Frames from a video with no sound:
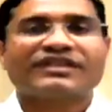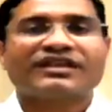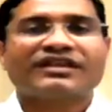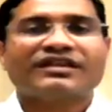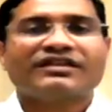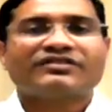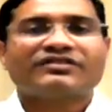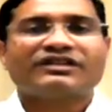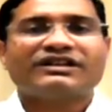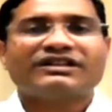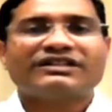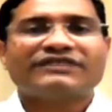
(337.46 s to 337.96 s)

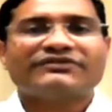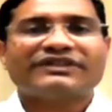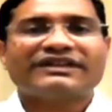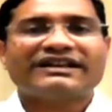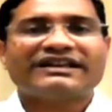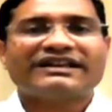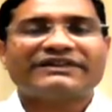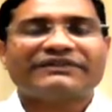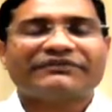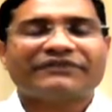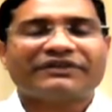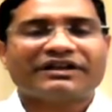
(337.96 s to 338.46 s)
So it is
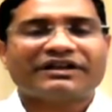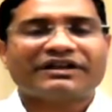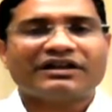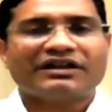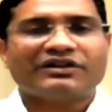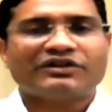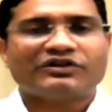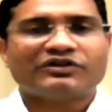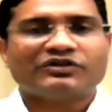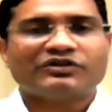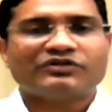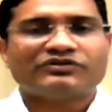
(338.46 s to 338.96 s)
very
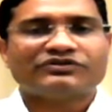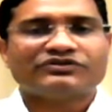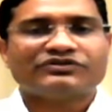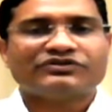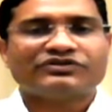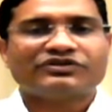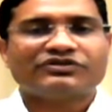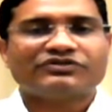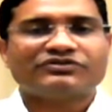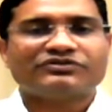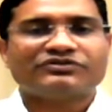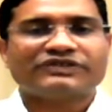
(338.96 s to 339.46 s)
difficult to you
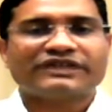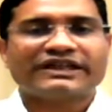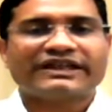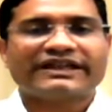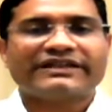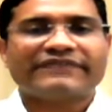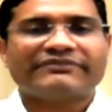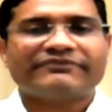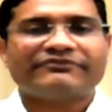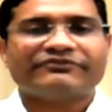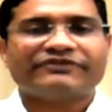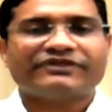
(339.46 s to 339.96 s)
know
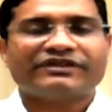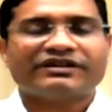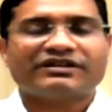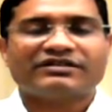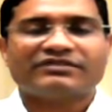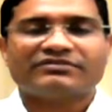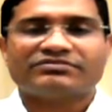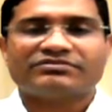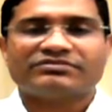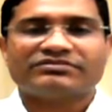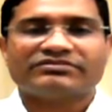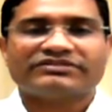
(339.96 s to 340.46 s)
today
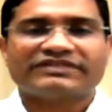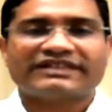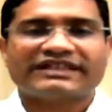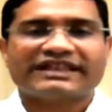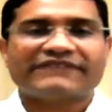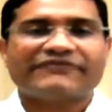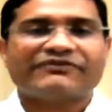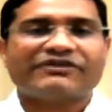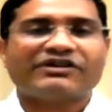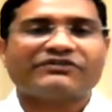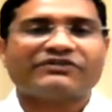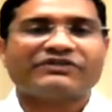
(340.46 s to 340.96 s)
uh, say
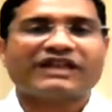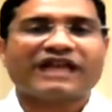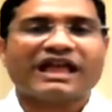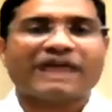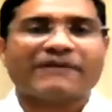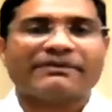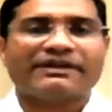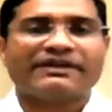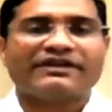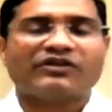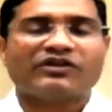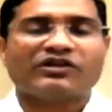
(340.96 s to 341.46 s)
what will
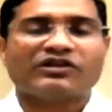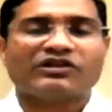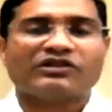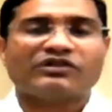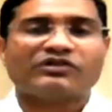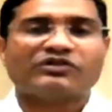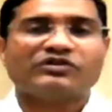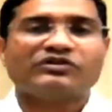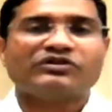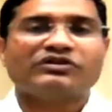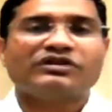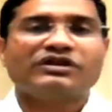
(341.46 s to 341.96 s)
happen.
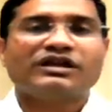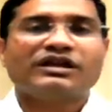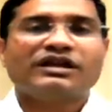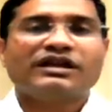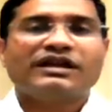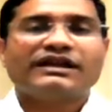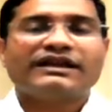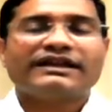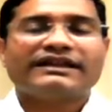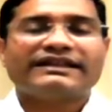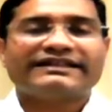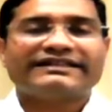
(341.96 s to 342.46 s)
Although
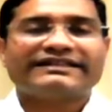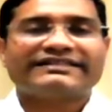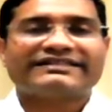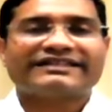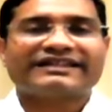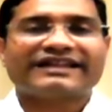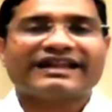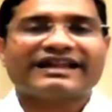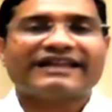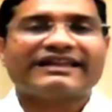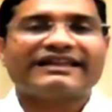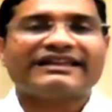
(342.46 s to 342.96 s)
in
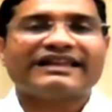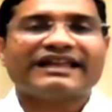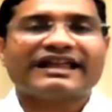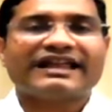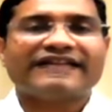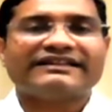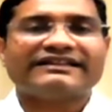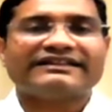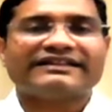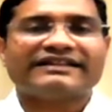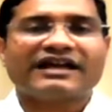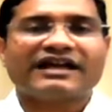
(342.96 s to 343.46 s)
Israel and
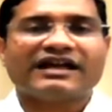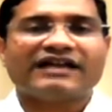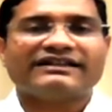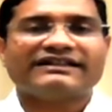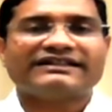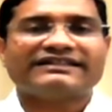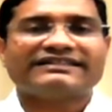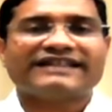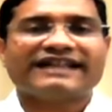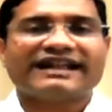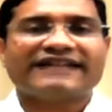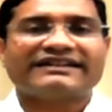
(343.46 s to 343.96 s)
Iran
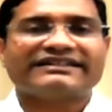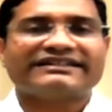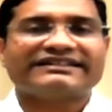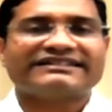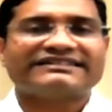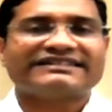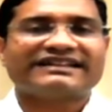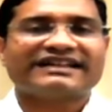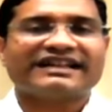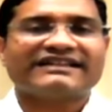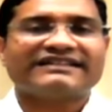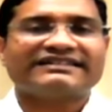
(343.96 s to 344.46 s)
in that
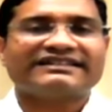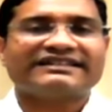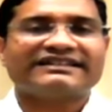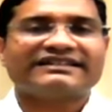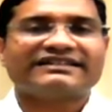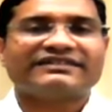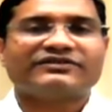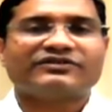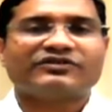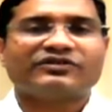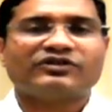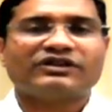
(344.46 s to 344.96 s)
region, I
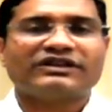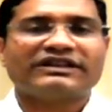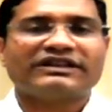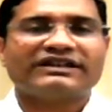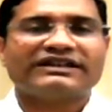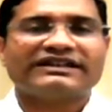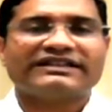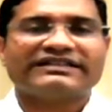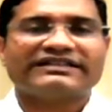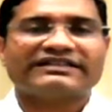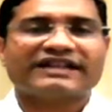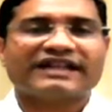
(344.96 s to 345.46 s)
think only
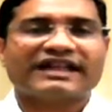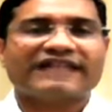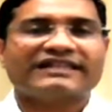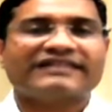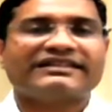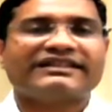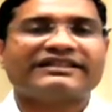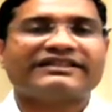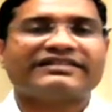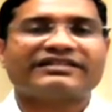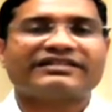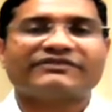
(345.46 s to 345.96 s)
in Israel
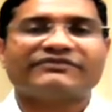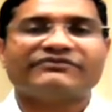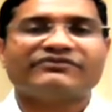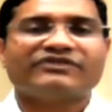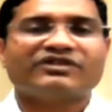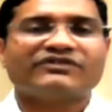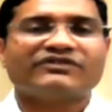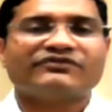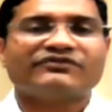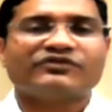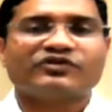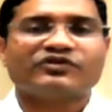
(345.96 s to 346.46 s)
there is some
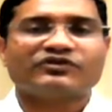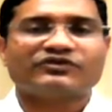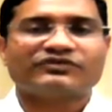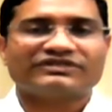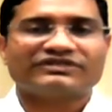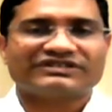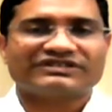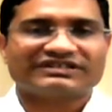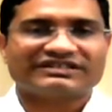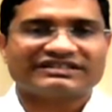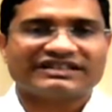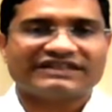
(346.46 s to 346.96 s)
workforce which
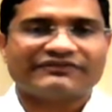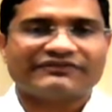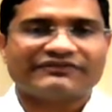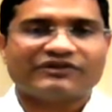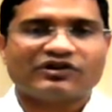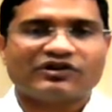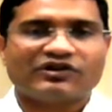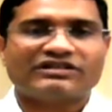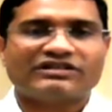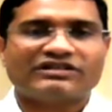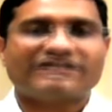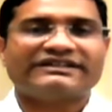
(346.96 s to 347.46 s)
is there for
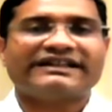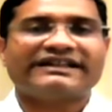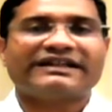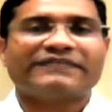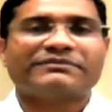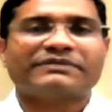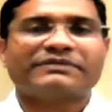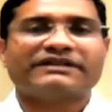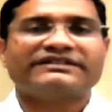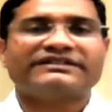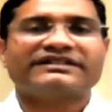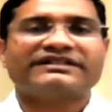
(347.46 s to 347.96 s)
all the tech
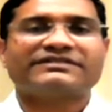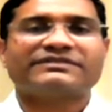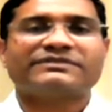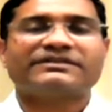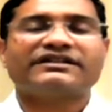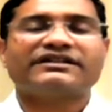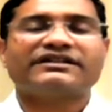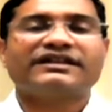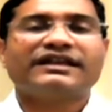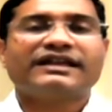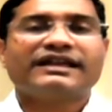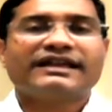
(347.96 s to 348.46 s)
measures, but
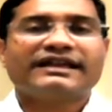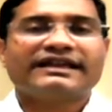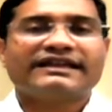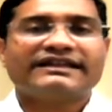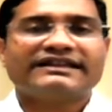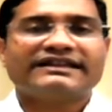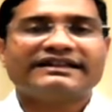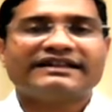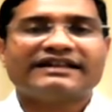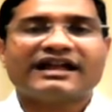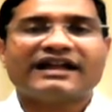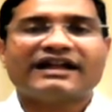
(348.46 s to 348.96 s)
in
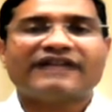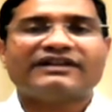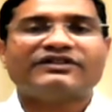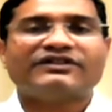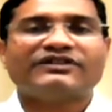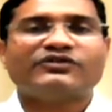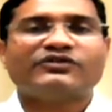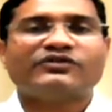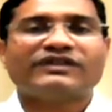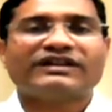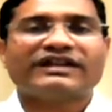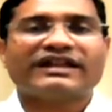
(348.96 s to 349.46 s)
Iran
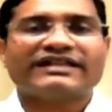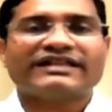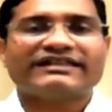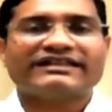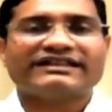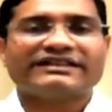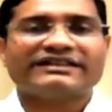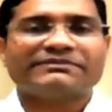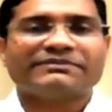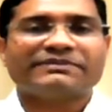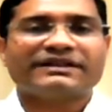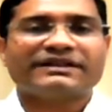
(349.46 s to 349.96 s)
no one has
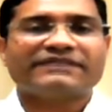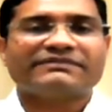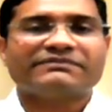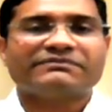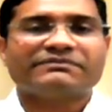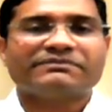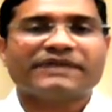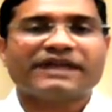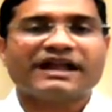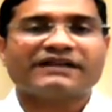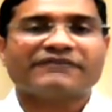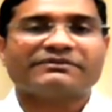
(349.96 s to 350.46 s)
any big
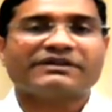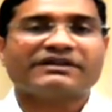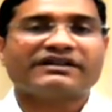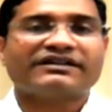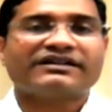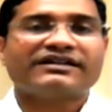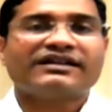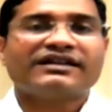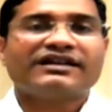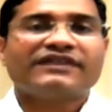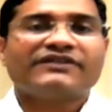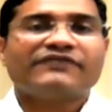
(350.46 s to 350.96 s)
impact. But
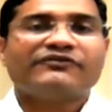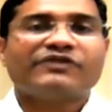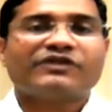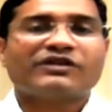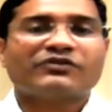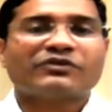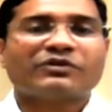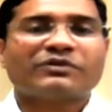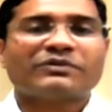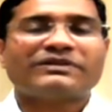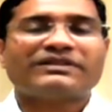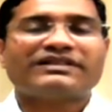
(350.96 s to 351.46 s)
what
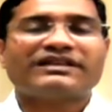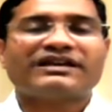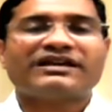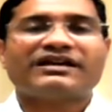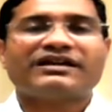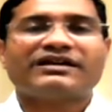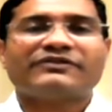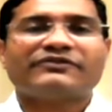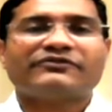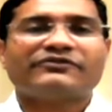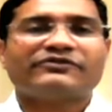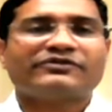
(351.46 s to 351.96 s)
will be
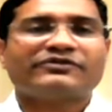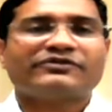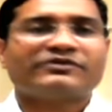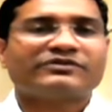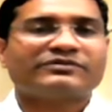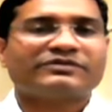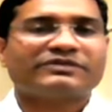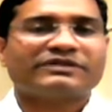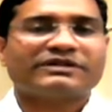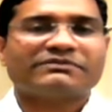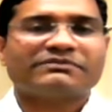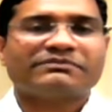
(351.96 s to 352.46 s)
the mm,
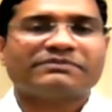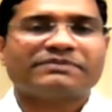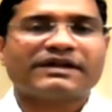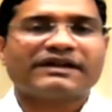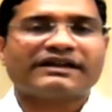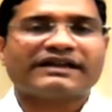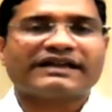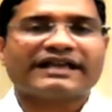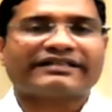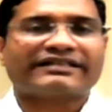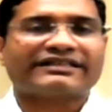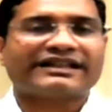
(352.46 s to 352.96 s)
impact,
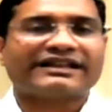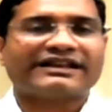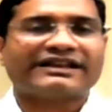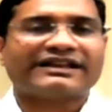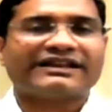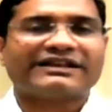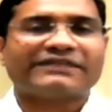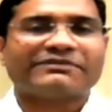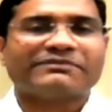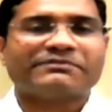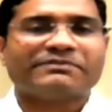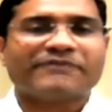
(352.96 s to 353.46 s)
cascading
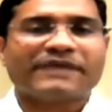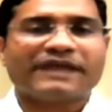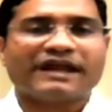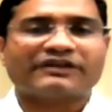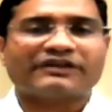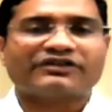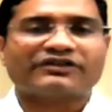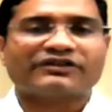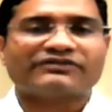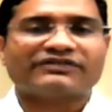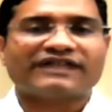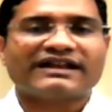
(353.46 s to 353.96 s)
impact
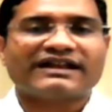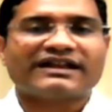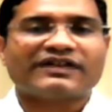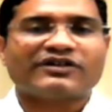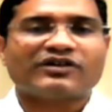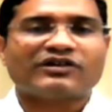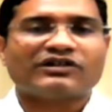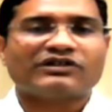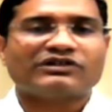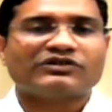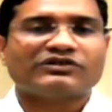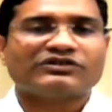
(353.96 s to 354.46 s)
of that and
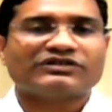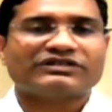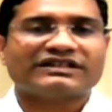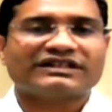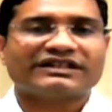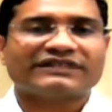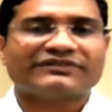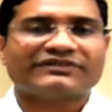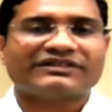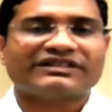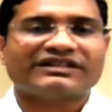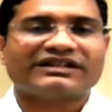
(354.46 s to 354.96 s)
all those
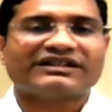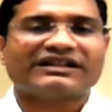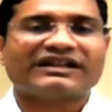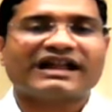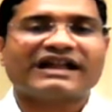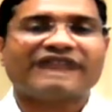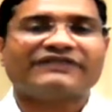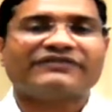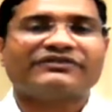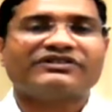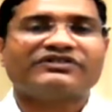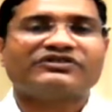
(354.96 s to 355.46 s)
things, whether
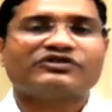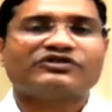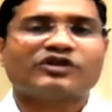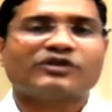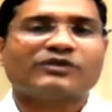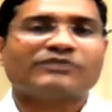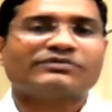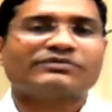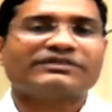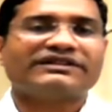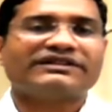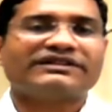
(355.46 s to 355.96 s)
client will
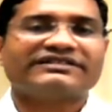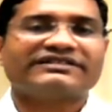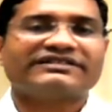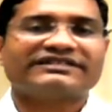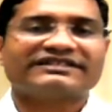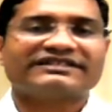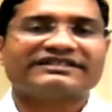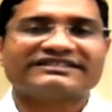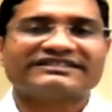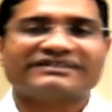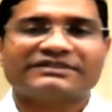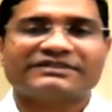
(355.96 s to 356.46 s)
stop their
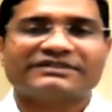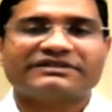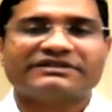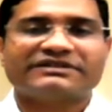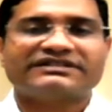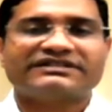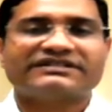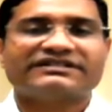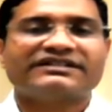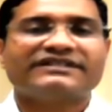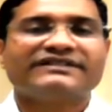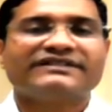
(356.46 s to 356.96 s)
discretionary
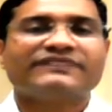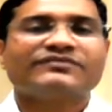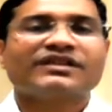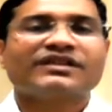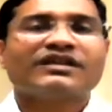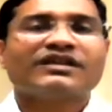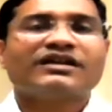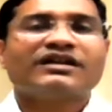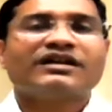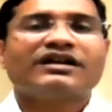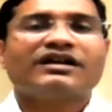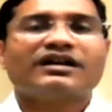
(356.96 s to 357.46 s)
budget,
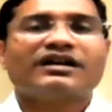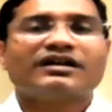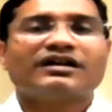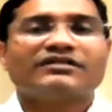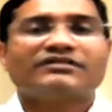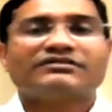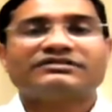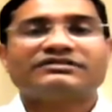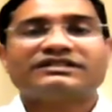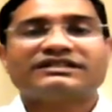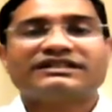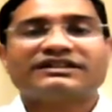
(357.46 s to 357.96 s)
uh,
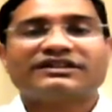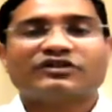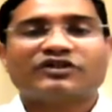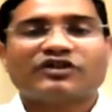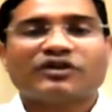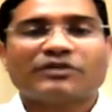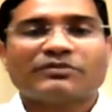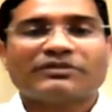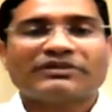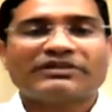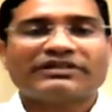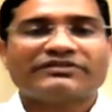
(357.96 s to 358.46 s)
the
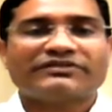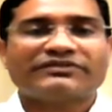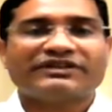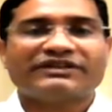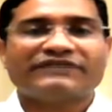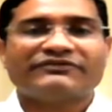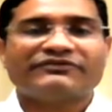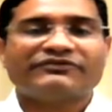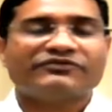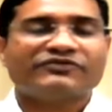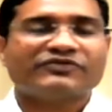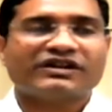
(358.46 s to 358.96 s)
economics will,
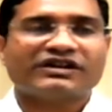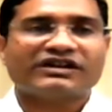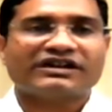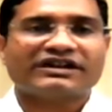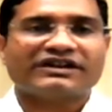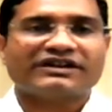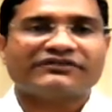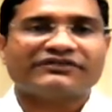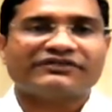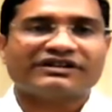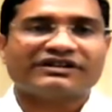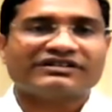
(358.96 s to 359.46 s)
what kind
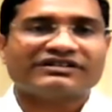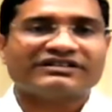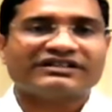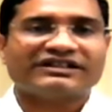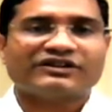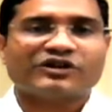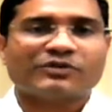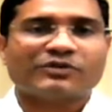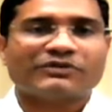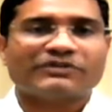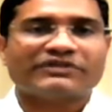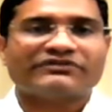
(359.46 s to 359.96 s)
of turn the
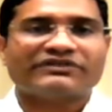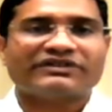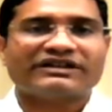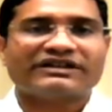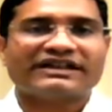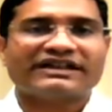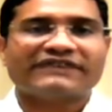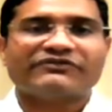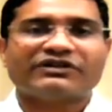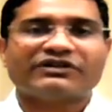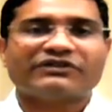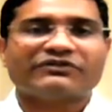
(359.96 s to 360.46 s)
economics will
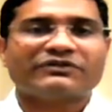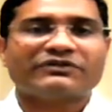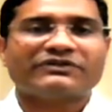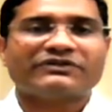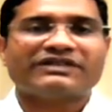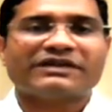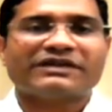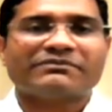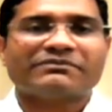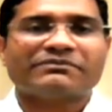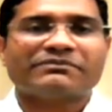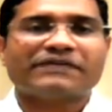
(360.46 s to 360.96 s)
take, what the
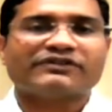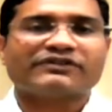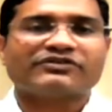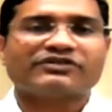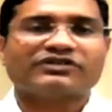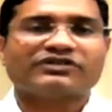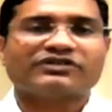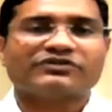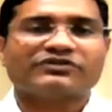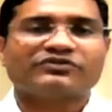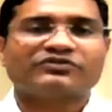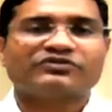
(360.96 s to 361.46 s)
impact on the
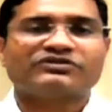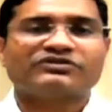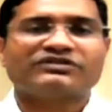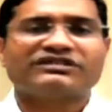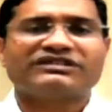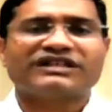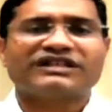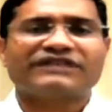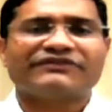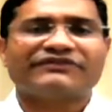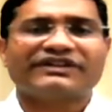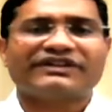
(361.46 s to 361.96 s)
crude. These
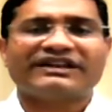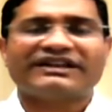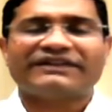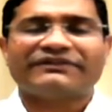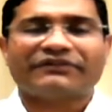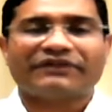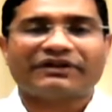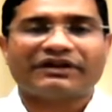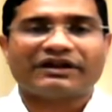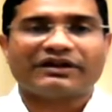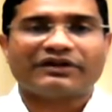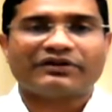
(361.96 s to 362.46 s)
are very
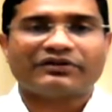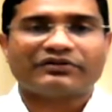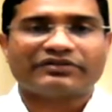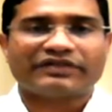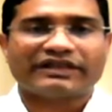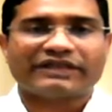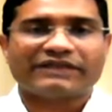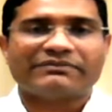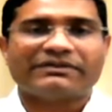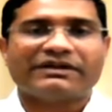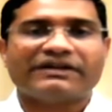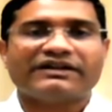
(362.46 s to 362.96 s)
difficult to say,
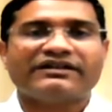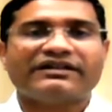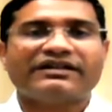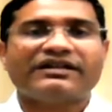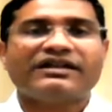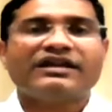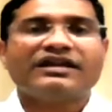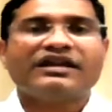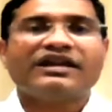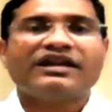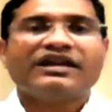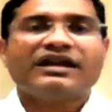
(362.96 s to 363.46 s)
but
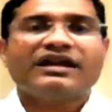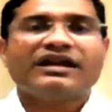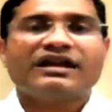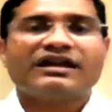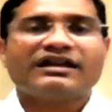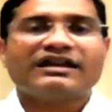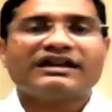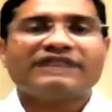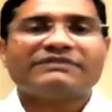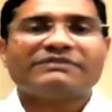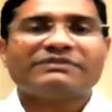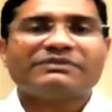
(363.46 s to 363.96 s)
uh,
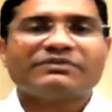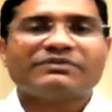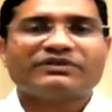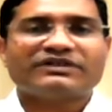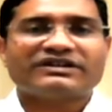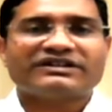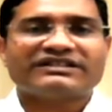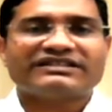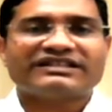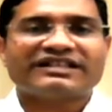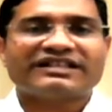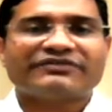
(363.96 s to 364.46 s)
let me put it
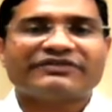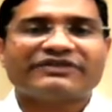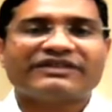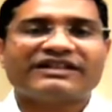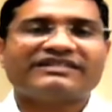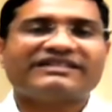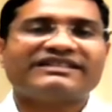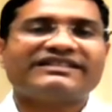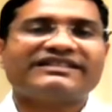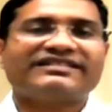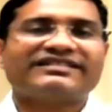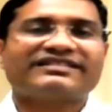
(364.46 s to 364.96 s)
this way.
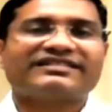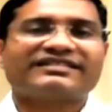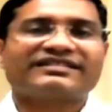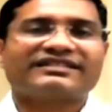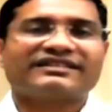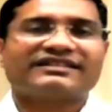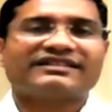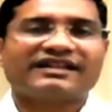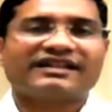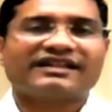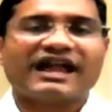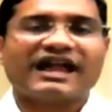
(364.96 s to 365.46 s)
This
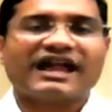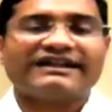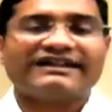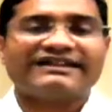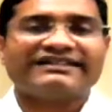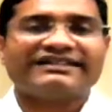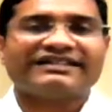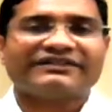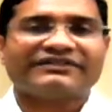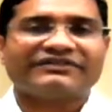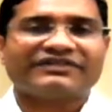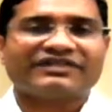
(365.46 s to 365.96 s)

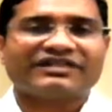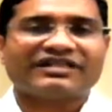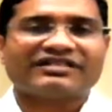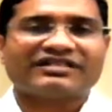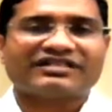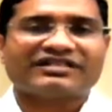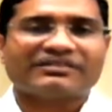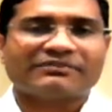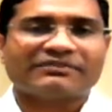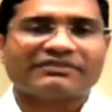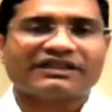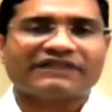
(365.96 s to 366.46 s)
IT services is
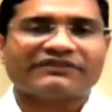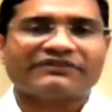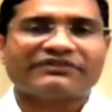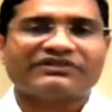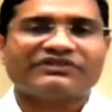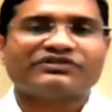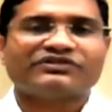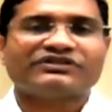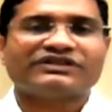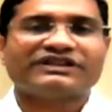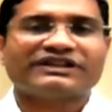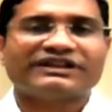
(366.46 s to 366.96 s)
something which
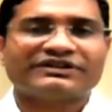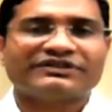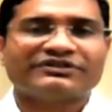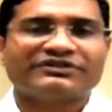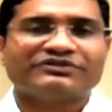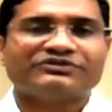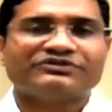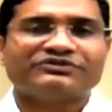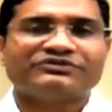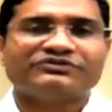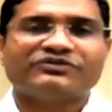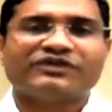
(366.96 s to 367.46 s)
you need to
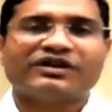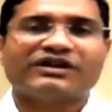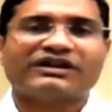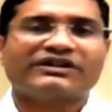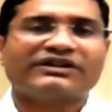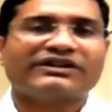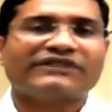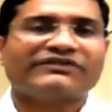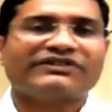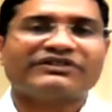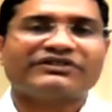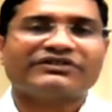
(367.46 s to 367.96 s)
do
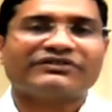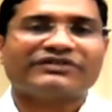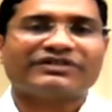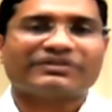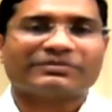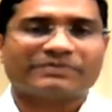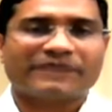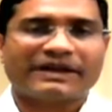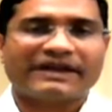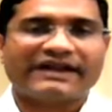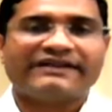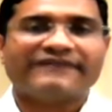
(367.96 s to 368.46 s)
whatever you have
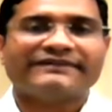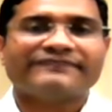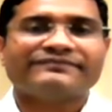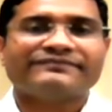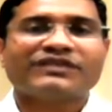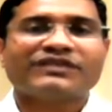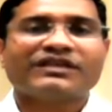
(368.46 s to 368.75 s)
spent.